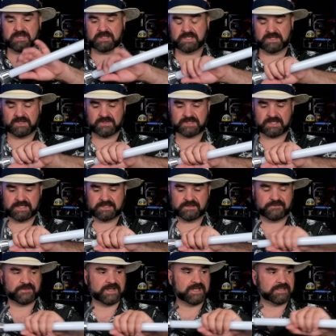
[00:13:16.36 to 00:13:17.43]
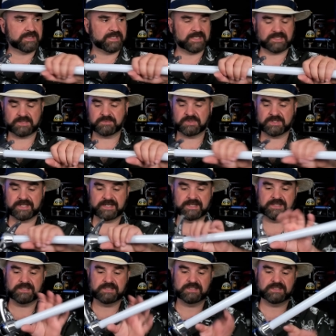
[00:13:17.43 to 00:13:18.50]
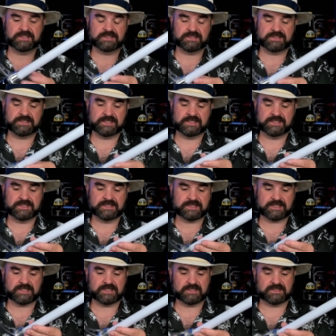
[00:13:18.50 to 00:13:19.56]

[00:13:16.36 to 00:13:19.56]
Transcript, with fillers: I also like the fact that the blade is